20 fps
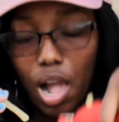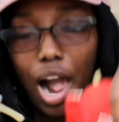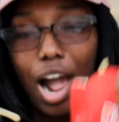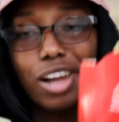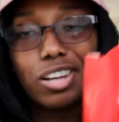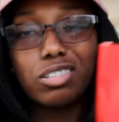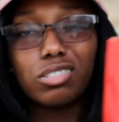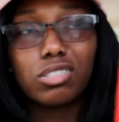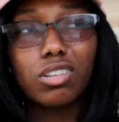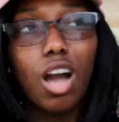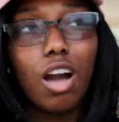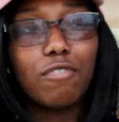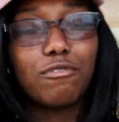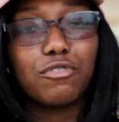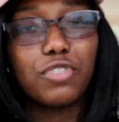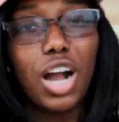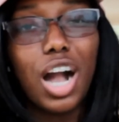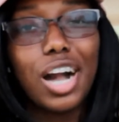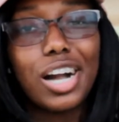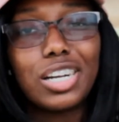I just got
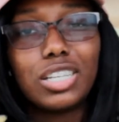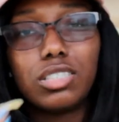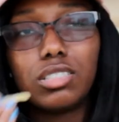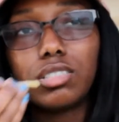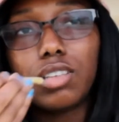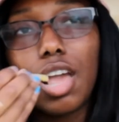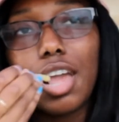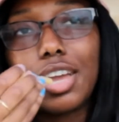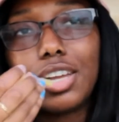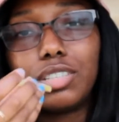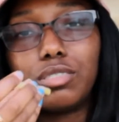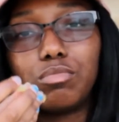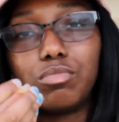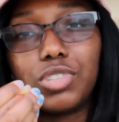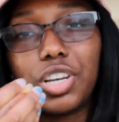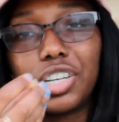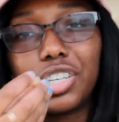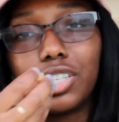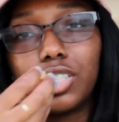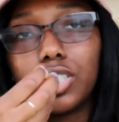fries and
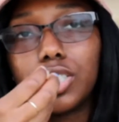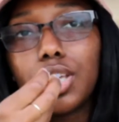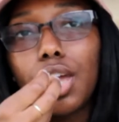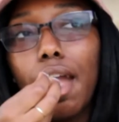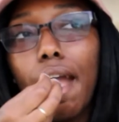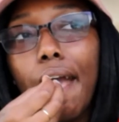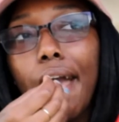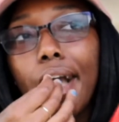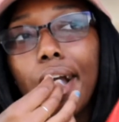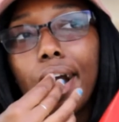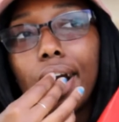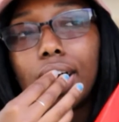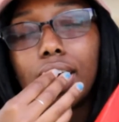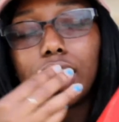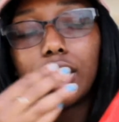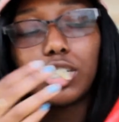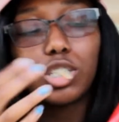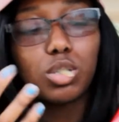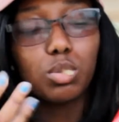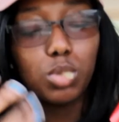nuggets
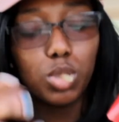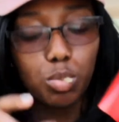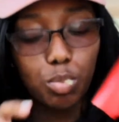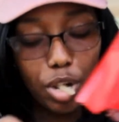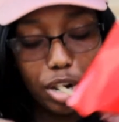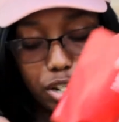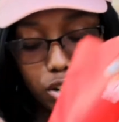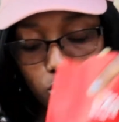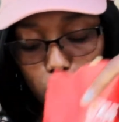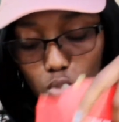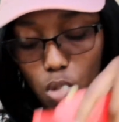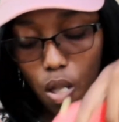and some Sprite.